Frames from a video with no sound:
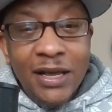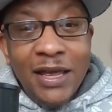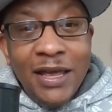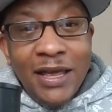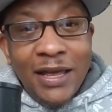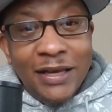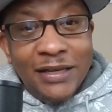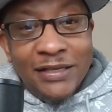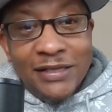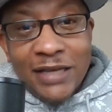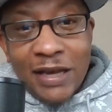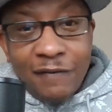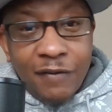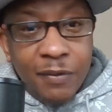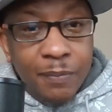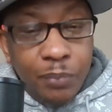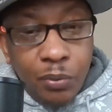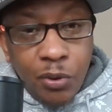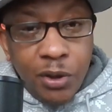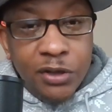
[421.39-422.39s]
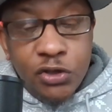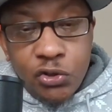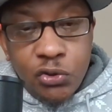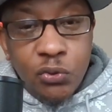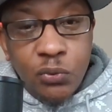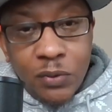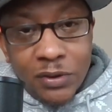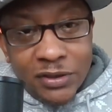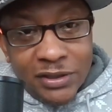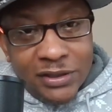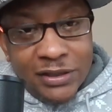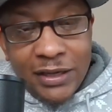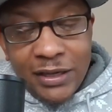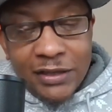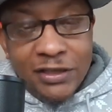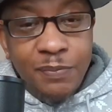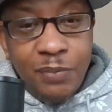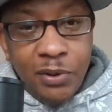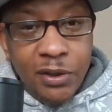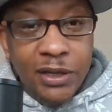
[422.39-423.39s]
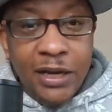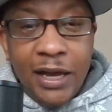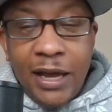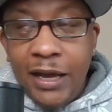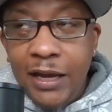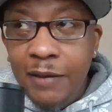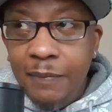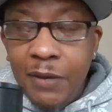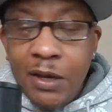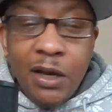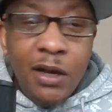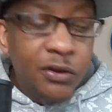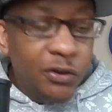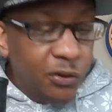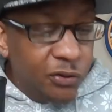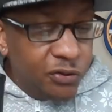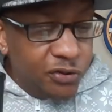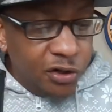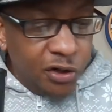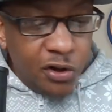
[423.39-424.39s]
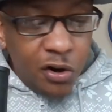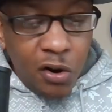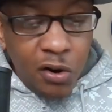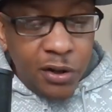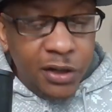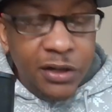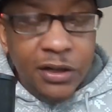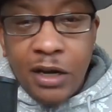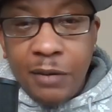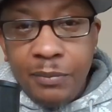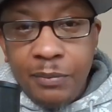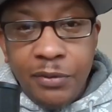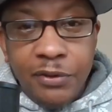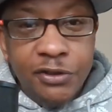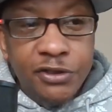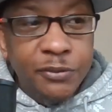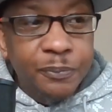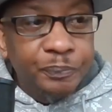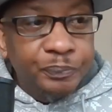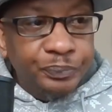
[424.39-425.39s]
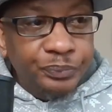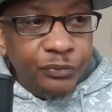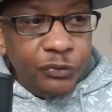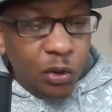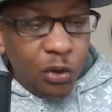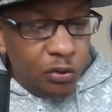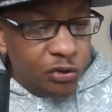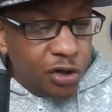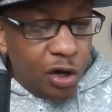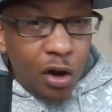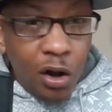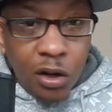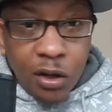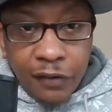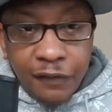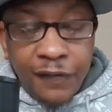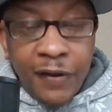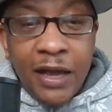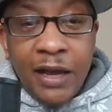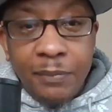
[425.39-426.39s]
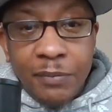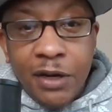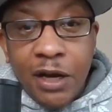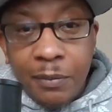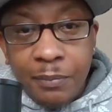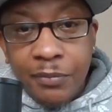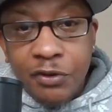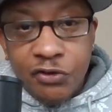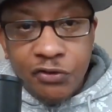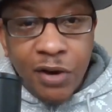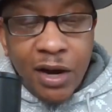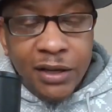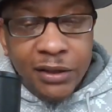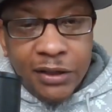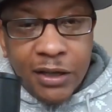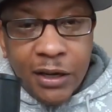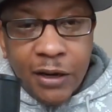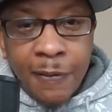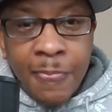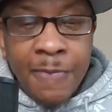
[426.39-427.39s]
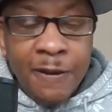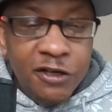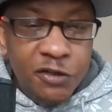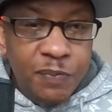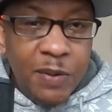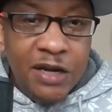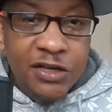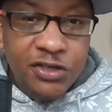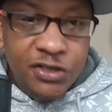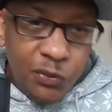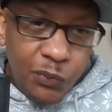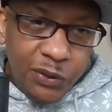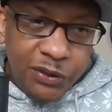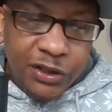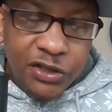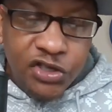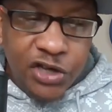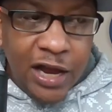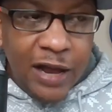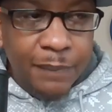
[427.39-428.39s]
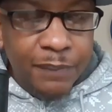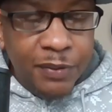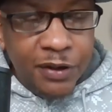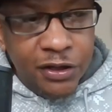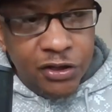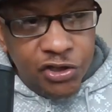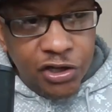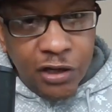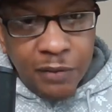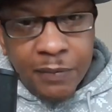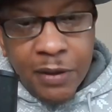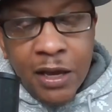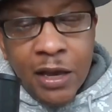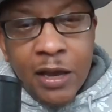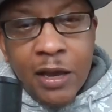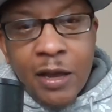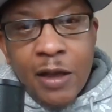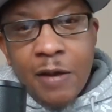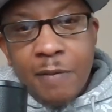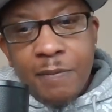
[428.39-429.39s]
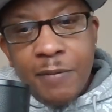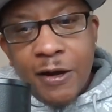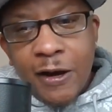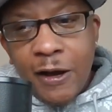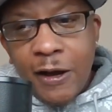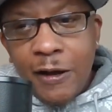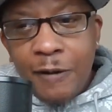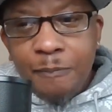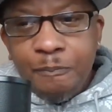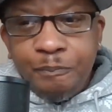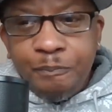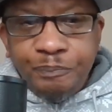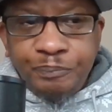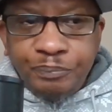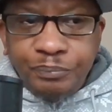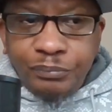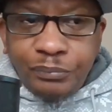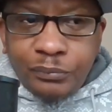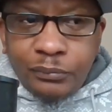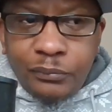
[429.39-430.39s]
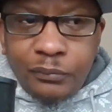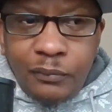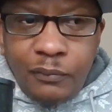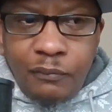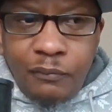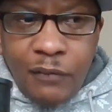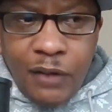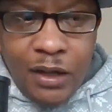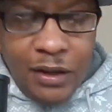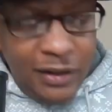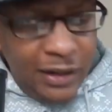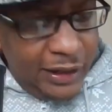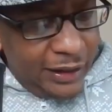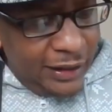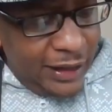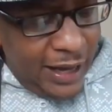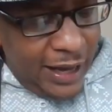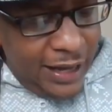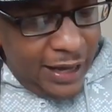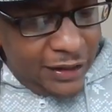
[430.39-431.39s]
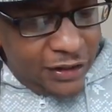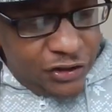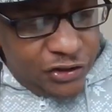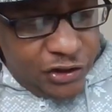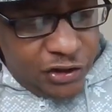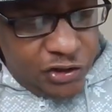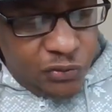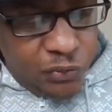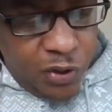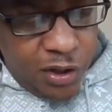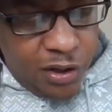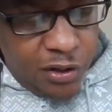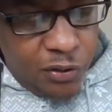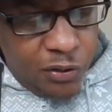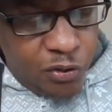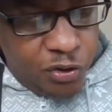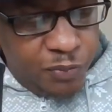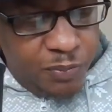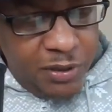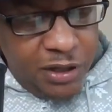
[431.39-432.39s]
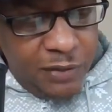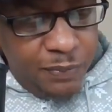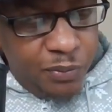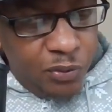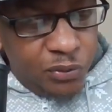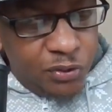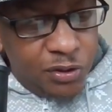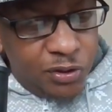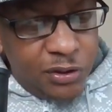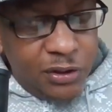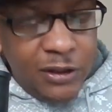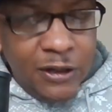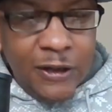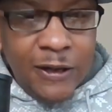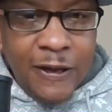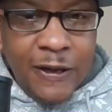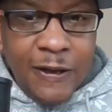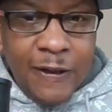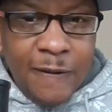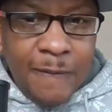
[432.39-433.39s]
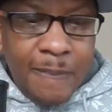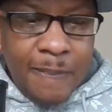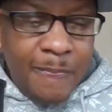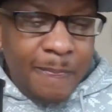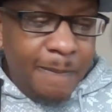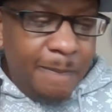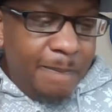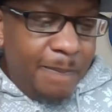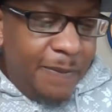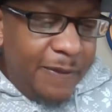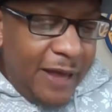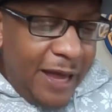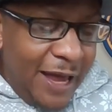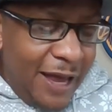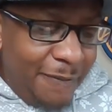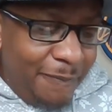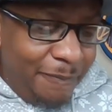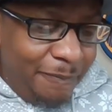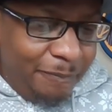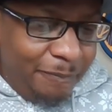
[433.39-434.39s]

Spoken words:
and 7.2 assists per game. Those are gaudy numbers. Those are Hall of Fame numbers right there, especially with the championship. But Nikola is just one of those peoples that